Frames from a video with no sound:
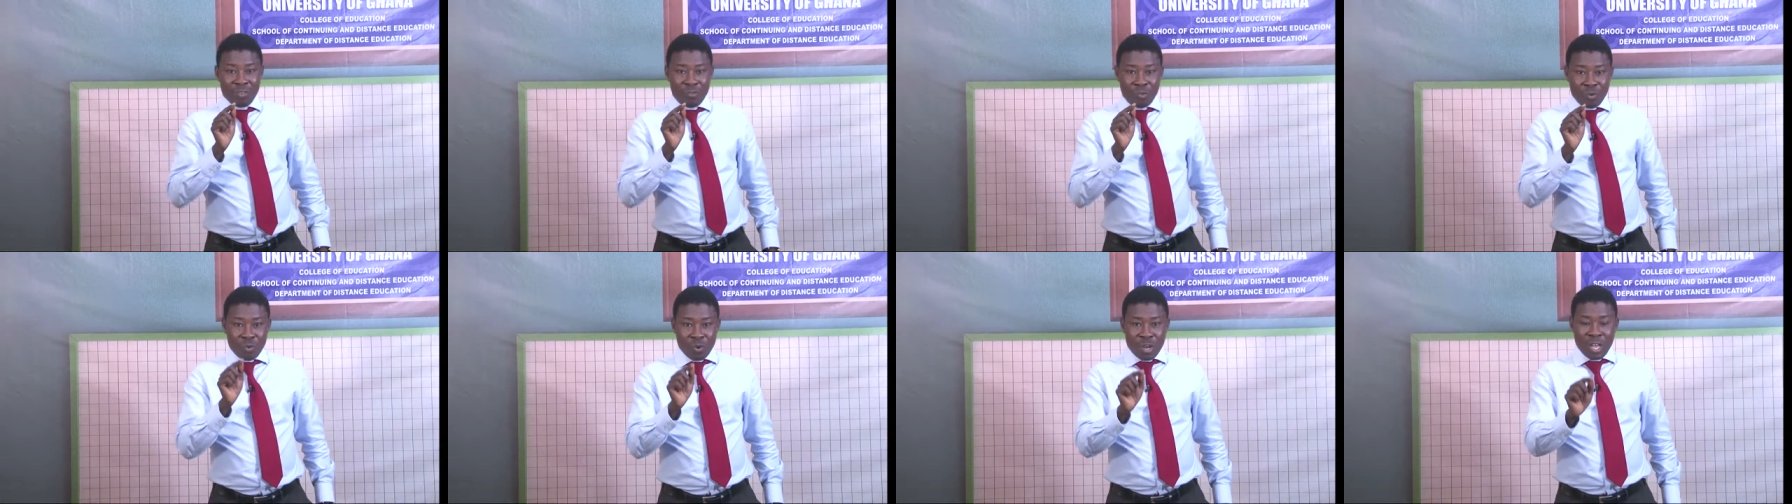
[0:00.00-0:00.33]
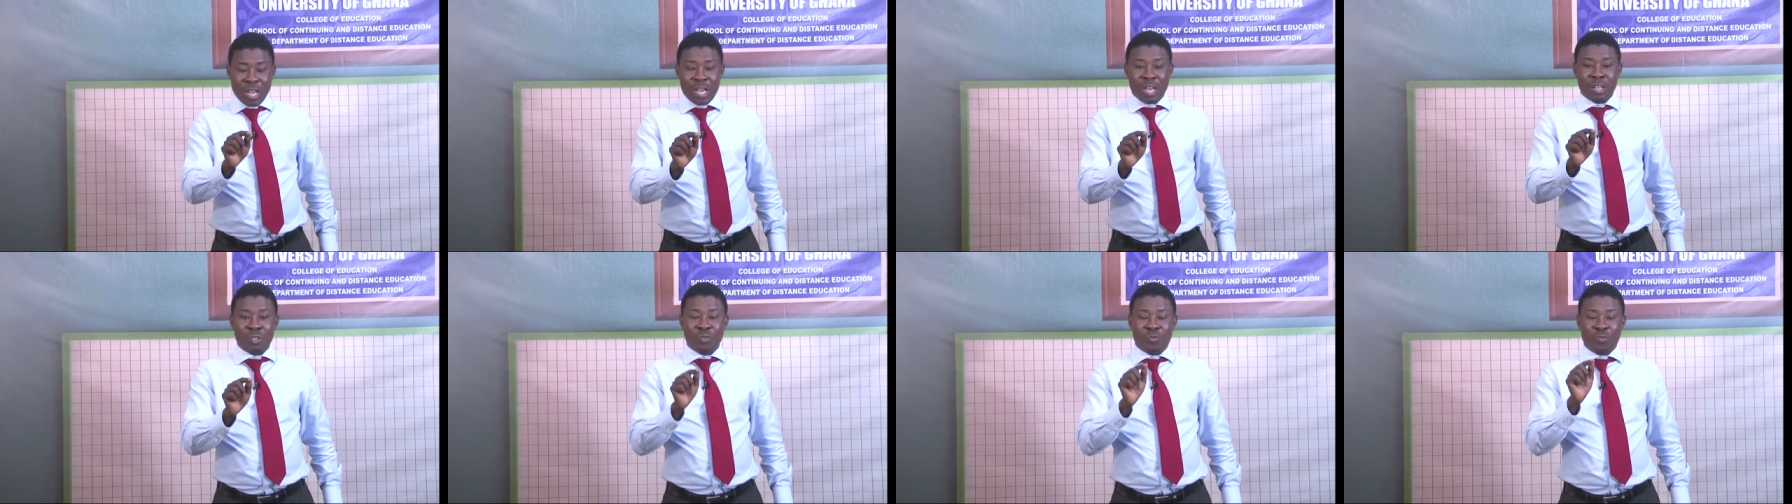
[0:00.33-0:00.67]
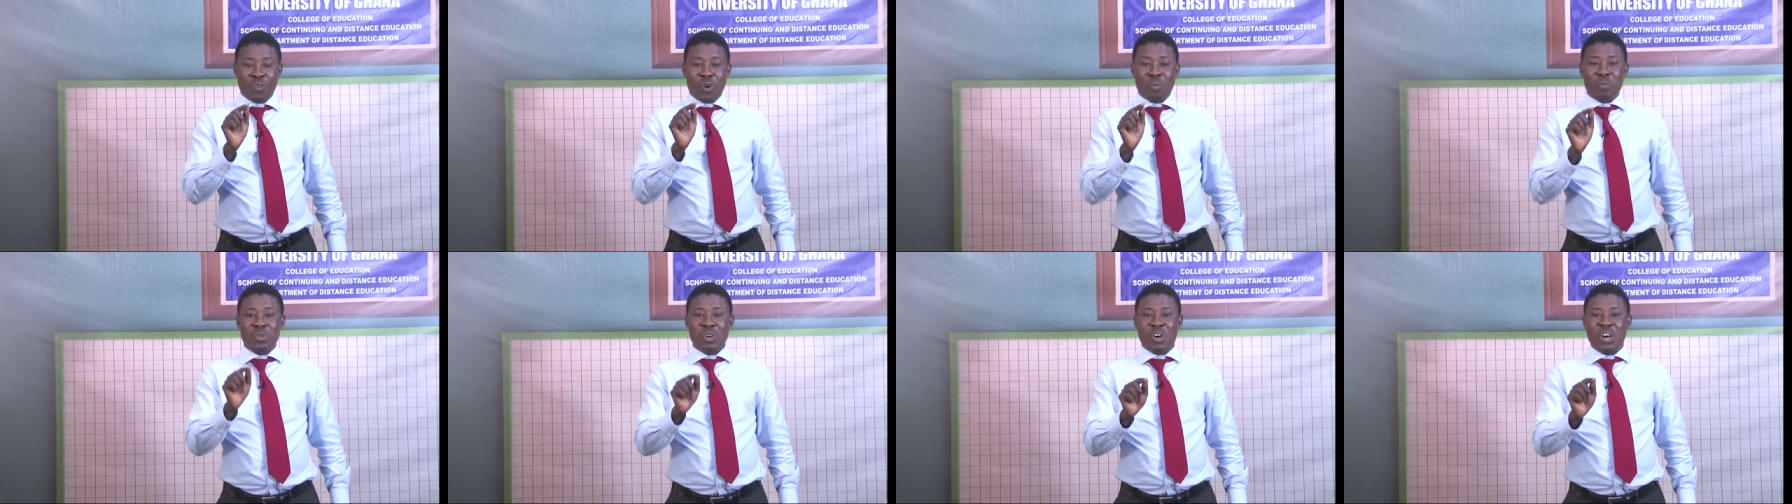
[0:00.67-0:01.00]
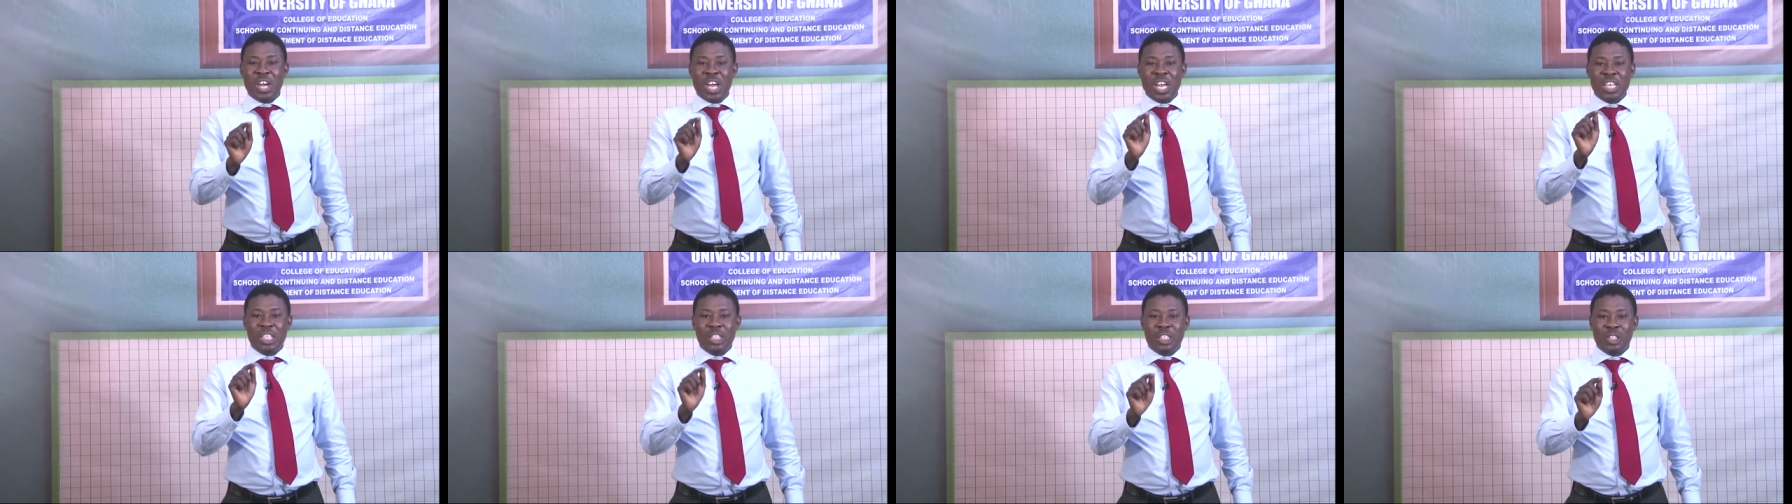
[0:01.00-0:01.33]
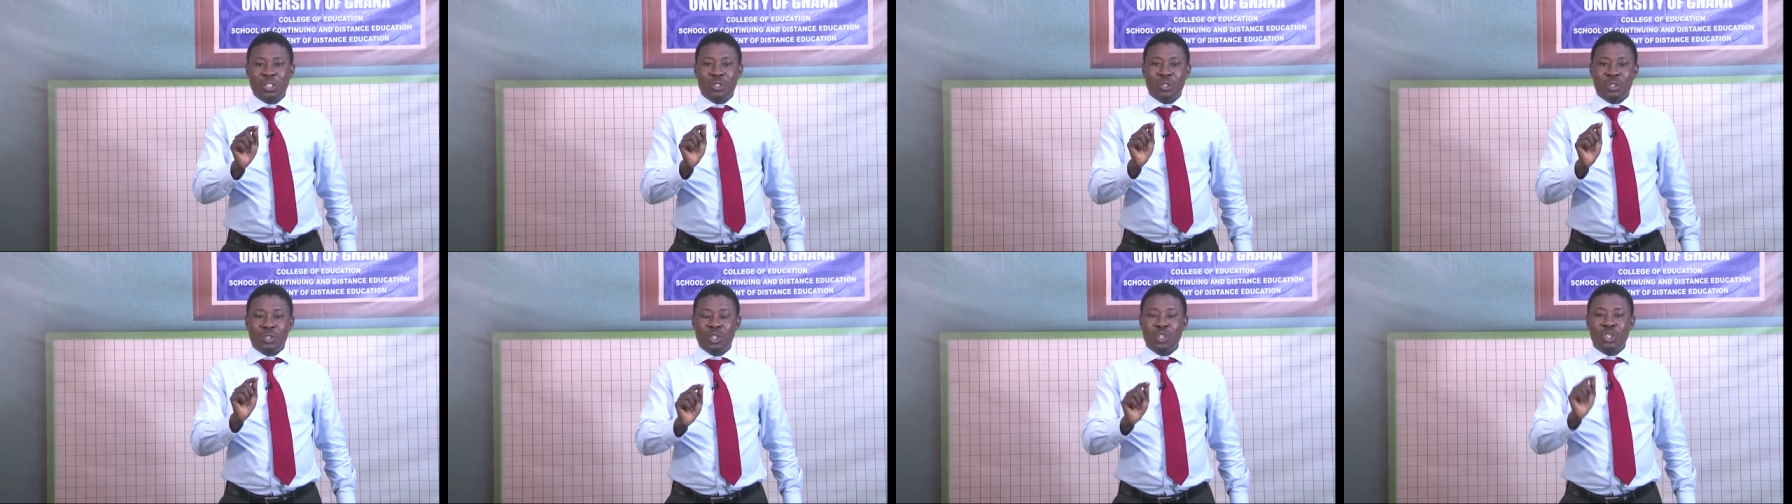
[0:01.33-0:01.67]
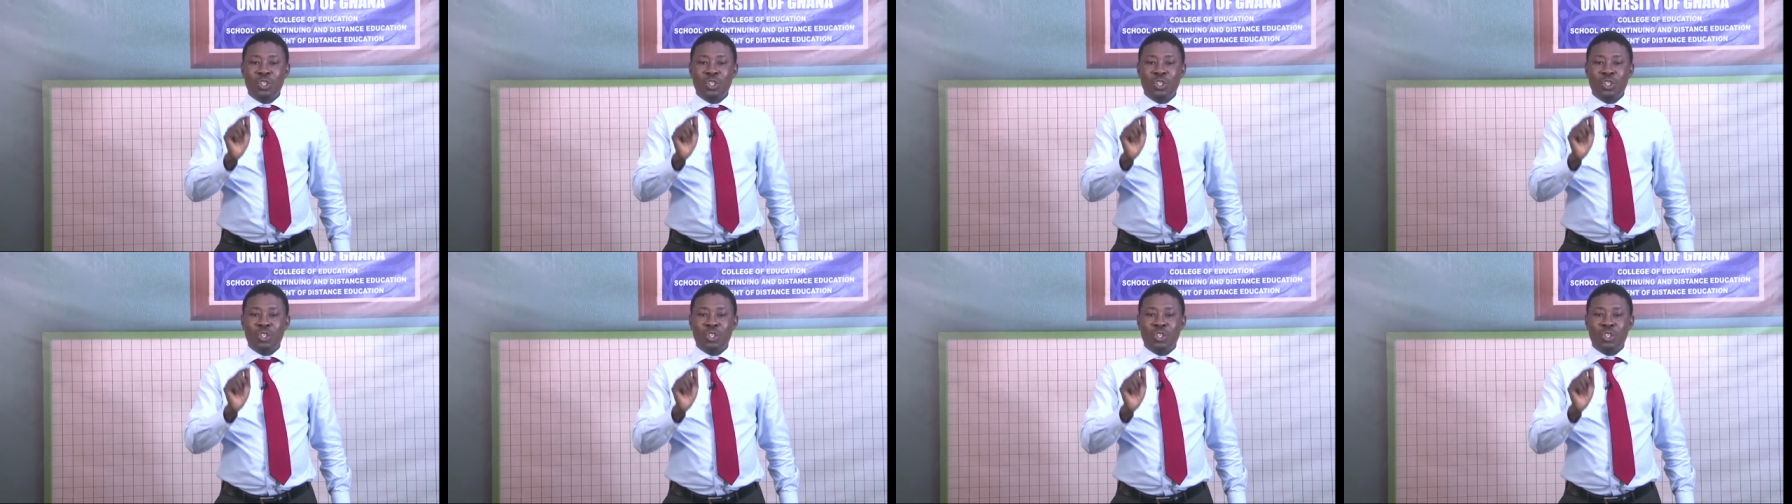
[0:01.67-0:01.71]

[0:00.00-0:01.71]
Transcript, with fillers: if you were to form your NGO,